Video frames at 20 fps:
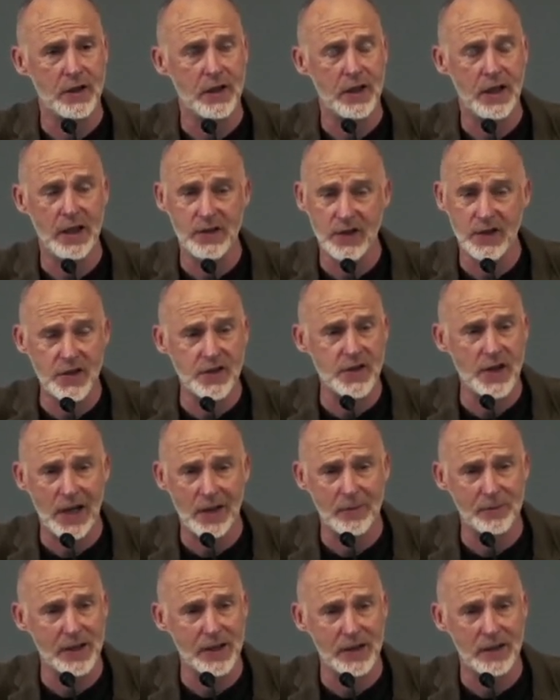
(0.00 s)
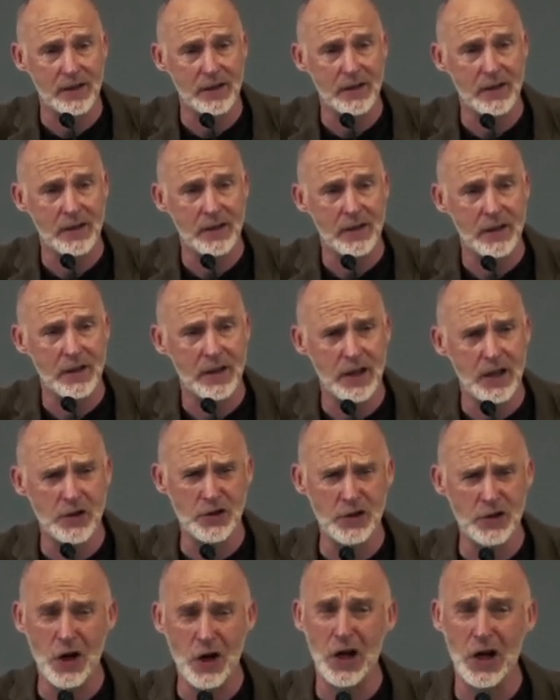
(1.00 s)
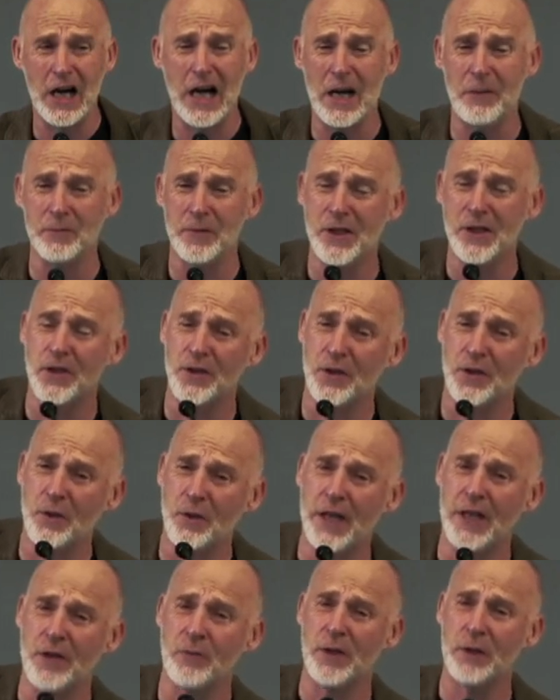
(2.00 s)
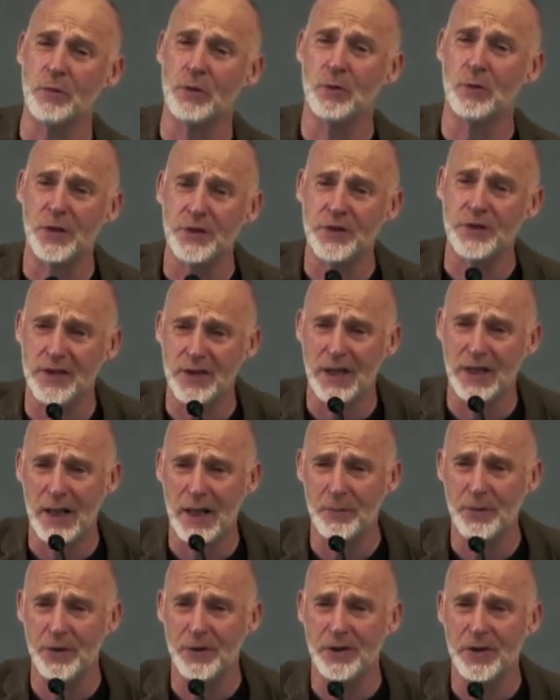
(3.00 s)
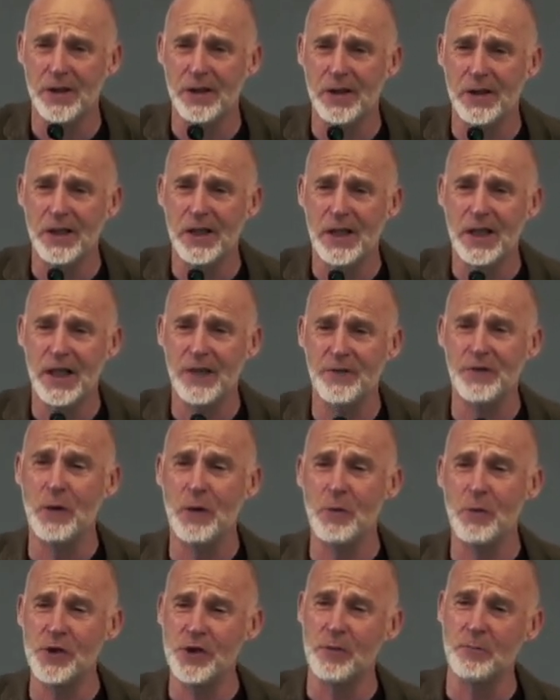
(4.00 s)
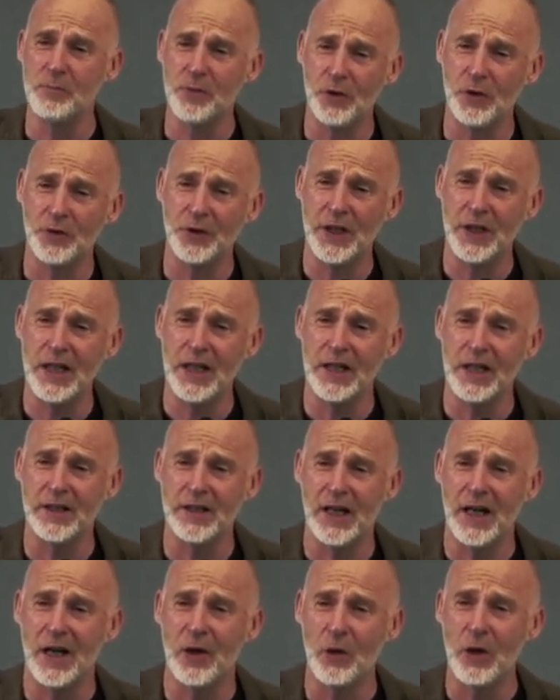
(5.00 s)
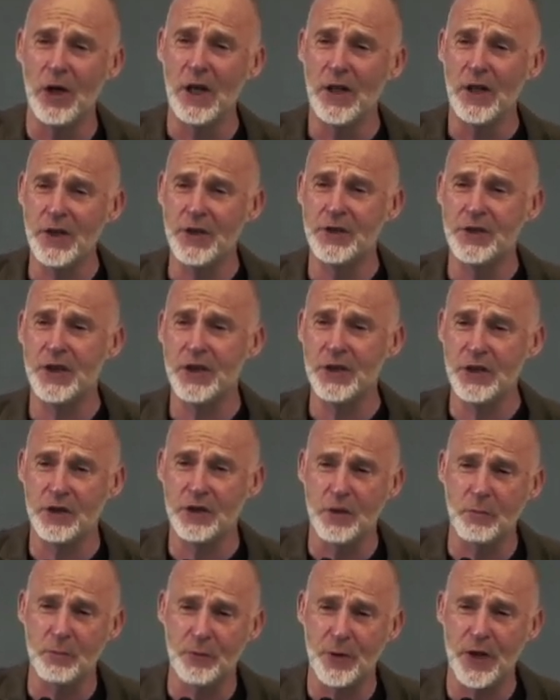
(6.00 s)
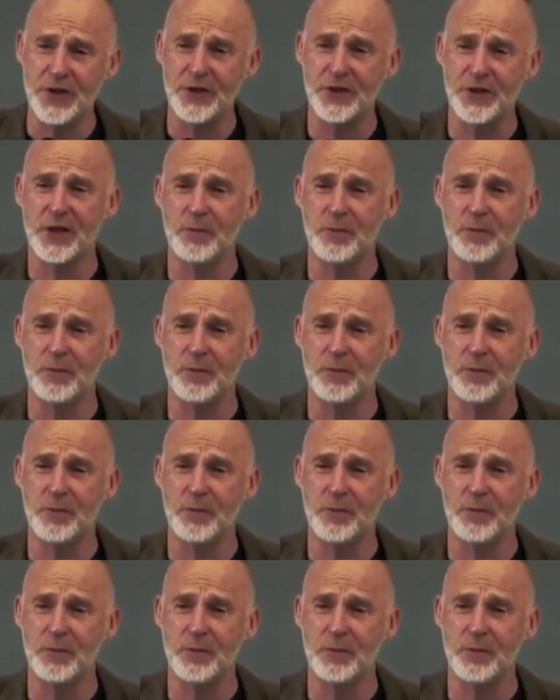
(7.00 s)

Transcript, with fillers: It is happening. It's not happening at the rate we would want it to happen. If there was a button here now that said you can press this